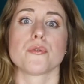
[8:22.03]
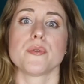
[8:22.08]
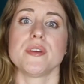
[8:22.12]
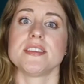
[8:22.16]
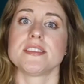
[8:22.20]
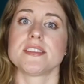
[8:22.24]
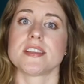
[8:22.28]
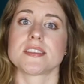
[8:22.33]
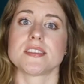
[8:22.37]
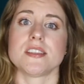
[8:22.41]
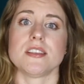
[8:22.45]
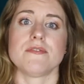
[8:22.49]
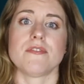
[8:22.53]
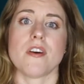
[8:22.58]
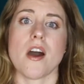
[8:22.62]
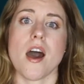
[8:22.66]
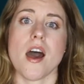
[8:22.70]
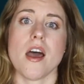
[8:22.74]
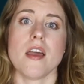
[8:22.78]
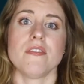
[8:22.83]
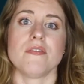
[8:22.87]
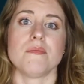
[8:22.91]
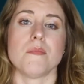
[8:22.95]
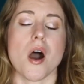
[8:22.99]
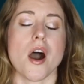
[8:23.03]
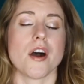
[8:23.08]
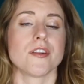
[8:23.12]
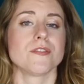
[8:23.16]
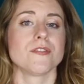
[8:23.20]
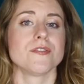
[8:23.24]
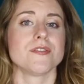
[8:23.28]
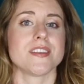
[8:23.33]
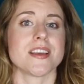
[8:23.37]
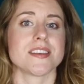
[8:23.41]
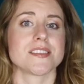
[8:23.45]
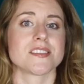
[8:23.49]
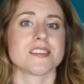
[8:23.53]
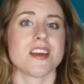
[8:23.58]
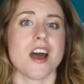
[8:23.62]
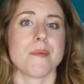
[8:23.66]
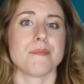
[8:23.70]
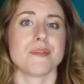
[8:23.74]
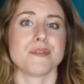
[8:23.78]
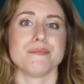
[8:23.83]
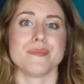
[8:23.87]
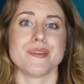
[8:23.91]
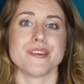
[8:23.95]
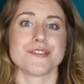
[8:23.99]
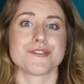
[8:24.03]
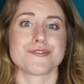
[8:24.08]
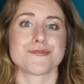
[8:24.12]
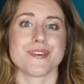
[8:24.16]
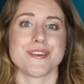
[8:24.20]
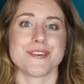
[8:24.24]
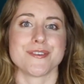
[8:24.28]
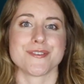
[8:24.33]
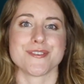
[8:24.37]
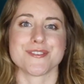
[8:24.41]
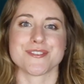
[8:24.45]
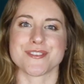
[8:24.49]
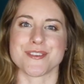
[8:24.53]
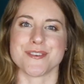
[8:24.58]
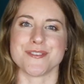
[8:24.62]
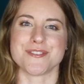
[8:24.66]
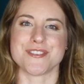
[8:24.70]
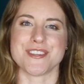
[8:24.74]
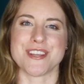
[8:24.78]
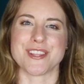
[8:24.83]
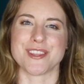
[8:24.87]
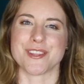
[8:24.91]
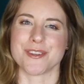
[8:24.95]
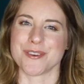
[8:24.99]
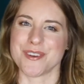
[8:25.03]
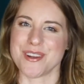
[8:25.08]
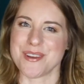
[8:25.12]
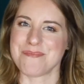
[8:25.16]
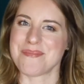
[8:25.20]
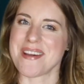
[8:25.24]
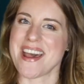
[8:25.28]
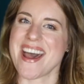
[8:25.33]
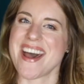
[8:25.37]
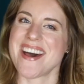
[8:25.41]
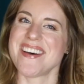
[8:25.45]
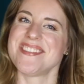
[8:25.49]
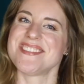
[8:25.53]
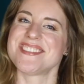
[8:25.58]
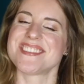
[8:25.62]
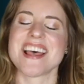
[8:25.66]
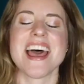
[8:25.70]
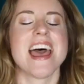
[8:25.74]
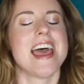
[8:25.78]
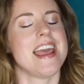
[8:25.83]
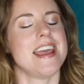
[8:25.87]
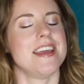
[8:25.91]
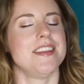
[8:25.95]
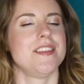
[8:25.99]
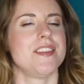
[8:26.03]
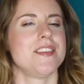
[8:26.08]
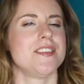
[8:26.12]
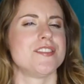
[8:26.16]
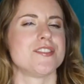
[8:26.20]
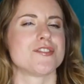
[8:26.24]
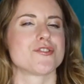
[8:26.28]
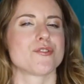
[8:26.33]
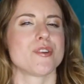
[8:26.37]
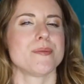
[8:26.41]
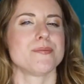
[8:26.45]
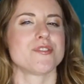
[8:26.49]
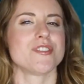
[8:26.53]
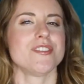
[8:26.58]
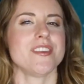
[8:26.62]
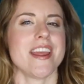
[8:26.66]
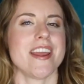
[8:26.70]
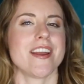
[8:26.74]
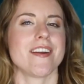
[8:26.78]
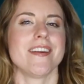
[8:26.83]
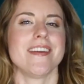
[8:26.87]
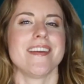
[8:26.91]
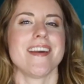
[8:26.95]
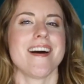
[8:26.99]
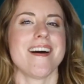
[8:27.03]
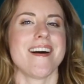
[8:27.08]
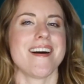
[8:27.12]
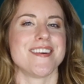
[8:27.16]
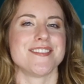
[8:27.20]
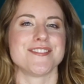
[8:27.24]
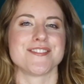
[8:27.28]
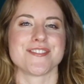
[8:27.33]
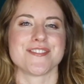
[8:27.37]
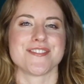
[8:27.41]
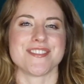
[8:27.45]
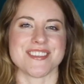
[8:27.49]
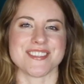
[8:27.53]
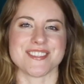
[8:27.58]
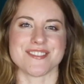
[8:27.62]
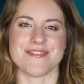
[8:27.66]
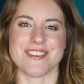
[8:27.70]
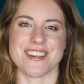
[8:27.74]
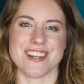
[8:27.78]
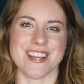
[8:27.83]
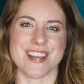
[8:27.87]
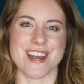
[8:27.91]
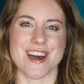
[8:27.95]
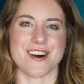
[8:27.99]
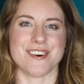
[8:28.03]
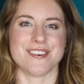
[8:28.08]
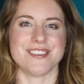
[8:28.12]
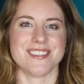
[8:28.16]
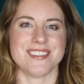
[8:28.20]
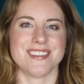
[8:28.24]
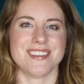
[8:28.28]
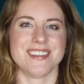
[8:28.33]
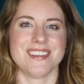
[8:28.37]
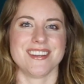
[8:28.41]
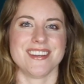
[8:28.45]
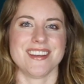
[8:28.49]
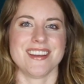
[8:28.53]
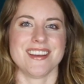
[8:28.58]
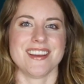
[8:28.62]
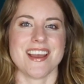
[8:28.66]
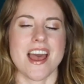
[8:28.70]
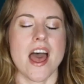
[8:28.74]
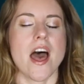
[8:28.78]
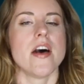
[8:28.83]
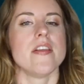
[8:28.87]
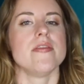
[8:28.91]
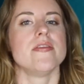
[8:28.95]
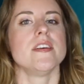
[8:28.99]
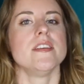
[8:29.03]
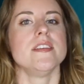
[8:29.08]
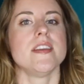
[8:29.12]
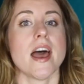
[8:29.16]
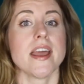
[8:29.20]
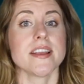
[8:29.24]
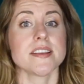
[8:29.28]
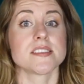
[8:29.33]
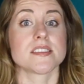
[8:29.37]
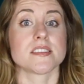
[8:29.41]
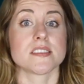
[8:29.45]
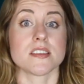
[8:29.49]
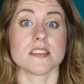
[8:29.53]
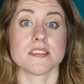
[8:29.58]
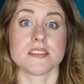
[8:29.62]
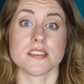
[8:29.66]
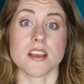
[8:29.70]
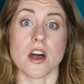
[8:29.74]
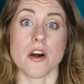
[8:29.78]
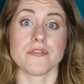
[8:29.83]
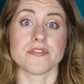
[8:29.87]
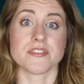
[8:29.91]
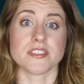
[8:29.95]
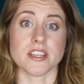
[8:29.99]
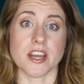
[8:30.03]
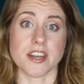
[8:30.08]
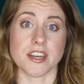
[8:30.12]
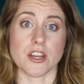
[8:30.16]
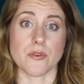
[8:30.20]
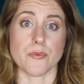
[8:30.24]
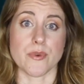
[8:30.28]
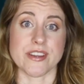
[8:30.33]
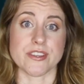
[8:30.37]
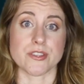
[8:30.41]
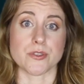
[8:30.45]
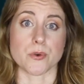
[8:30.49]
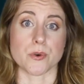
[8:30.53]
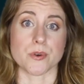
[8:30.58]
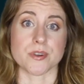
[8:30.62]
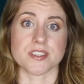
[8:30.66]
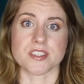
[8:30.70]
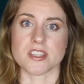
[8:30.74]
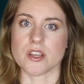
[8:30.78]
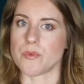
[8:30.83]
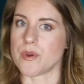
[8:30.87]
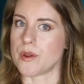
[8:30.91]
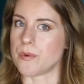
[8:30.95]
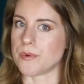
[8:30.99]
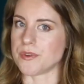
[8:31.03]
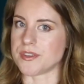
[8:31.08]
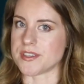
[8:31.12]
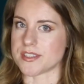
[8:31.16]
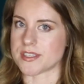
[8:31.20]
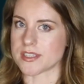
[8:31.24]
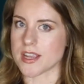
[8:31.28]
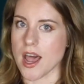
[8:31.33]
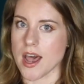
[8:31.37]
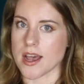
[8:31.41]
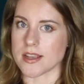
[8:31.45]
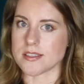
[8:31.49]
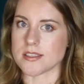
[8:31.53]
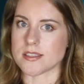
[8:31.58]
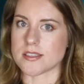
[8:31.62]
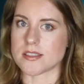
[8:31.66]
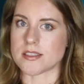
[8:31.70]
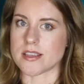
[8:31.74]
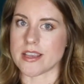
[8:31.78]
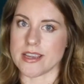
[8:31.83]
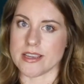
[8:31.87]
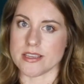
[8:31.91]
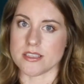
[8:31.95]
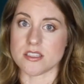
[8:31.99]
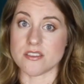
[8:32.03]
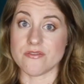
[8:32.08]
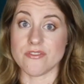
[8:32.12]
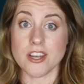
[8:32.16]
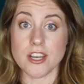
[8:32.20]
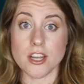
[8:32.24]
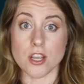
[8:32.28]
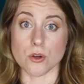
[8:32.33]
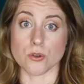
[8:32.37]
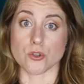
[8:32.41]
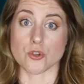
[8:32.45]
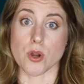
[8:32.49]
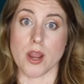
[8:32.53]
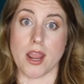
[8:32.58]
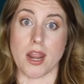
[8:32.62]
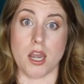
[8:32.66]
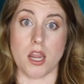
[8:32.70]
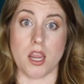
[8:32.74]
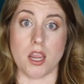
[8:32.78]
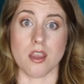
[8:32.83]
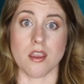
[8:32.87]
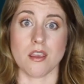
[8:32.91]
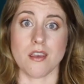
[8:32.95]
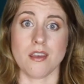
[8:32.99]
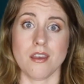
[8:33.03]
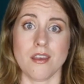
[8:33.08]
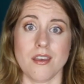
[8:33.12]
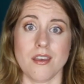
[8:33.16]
365 Modern Desktop Administrator Associate Learning Paths in the description area under this video. The next self-study resource that we will discuss is video training.